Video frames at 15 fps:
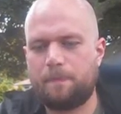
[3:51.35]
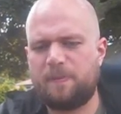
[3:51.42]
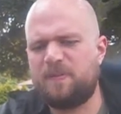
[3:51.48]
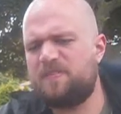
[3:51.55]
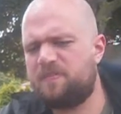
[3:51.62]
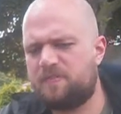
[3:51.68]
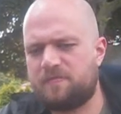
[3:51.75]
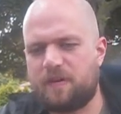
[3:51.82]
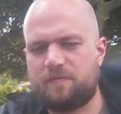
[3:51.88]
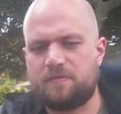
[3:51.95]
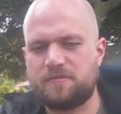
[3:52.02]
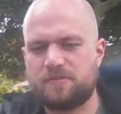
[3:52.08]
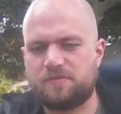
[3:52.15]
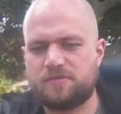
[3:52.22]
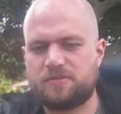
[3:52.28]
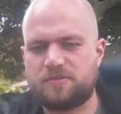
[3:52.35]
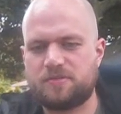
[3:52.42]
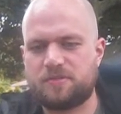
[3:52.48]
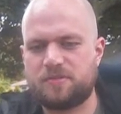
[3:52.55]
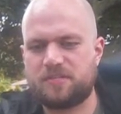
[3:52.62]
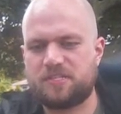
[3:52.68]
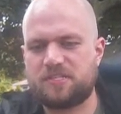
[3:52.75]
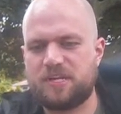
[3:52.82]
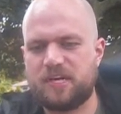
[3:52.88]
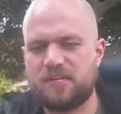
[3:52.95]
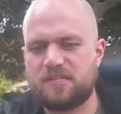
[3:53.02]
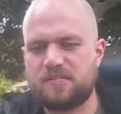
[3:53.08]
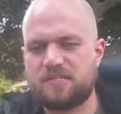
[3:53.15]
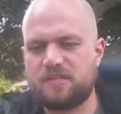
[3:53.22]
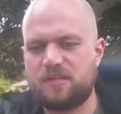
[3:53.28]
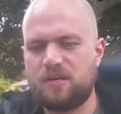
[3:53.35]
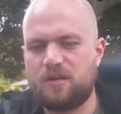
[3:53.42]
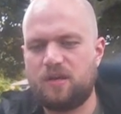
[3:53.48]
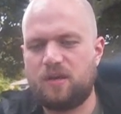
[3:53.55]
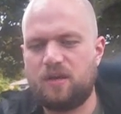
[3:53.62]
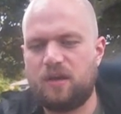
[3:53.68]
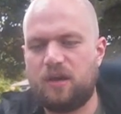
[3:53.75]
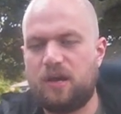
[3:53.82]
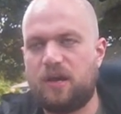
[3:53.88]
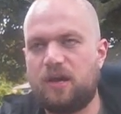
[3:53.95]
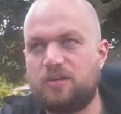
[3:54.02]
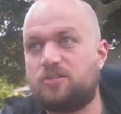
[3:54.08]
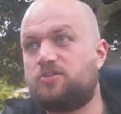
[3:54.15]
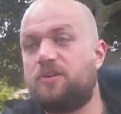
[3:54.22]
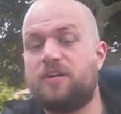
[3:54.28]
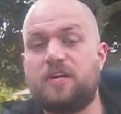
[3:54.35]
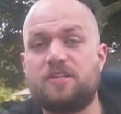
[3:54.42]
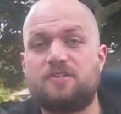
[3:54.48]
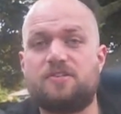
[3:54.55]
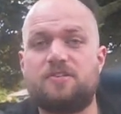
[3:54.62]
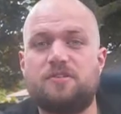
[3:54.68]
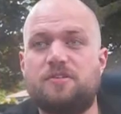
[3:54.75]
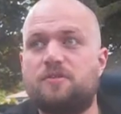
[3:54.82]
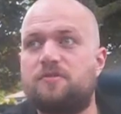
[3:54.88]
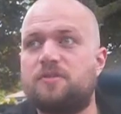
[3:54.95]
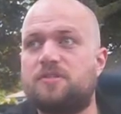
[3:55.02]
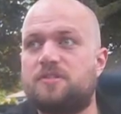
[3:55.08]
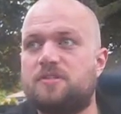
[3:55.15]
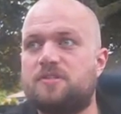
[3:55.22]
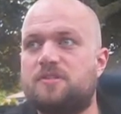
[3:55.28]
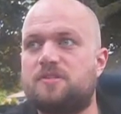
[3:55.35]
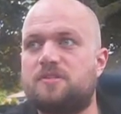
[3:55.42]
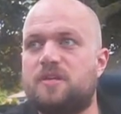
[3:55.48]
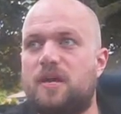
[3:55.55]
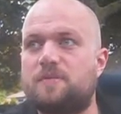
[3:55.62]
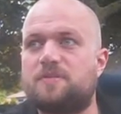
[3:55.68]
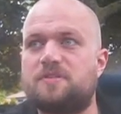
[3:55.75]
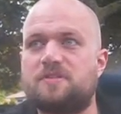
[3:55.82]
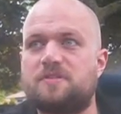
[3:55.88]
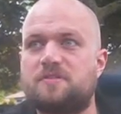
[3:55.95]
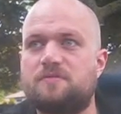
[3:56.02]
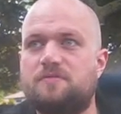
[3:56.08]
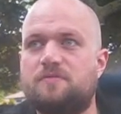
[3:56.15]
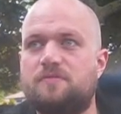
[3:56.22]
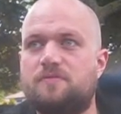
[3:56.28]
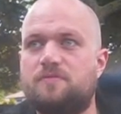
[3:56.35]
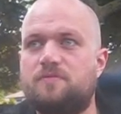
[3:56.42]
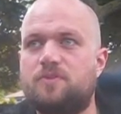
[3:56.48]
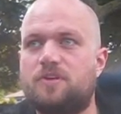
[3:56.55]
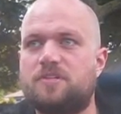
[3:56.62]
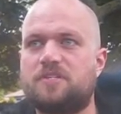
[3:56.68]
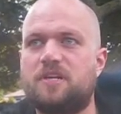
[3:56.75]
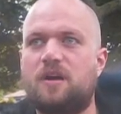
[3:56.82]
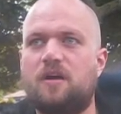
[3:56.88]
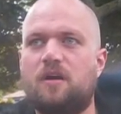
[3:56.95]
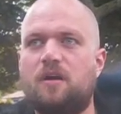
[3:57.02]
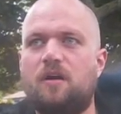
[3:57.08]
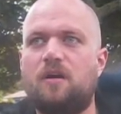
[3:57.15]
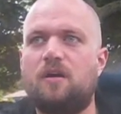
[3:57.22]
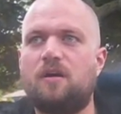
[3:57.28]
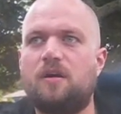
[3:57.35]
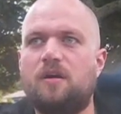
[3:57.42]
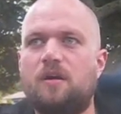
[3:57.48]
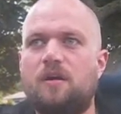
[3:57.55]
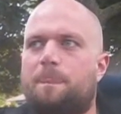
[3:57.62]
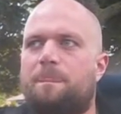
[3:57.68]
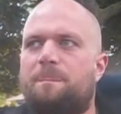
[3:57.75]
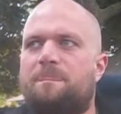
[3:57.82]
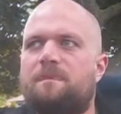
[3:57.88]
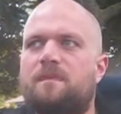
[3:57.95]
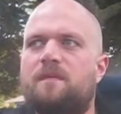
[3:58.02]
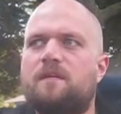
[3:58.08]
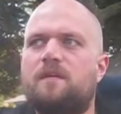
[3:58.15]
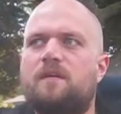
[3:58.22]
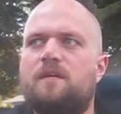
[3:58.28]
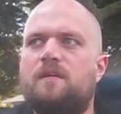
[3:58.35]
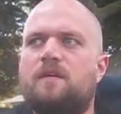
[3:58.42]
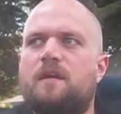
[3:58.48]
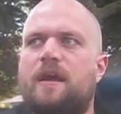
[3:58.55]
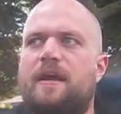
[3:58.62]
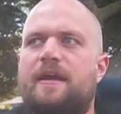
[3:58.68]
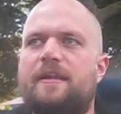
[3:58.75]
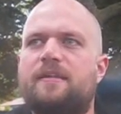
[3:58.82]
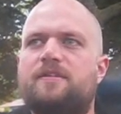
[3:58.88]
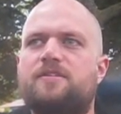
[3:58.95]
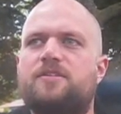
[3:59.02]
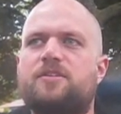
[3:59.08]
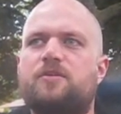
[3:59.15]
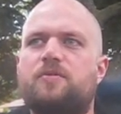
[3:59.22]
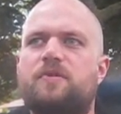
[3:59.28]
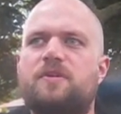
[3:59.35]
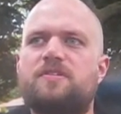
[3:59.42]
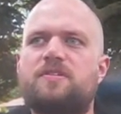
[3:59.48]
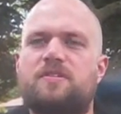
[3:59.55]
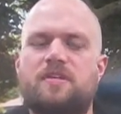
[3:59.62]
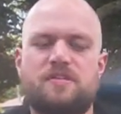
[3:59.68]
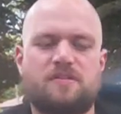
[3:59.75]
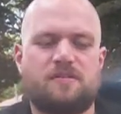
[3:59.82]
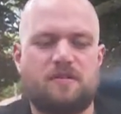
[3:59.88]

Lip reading: even feminism to a certain extent, straight edge too, which is the abstinence of drugs and alcohol. And so these are things that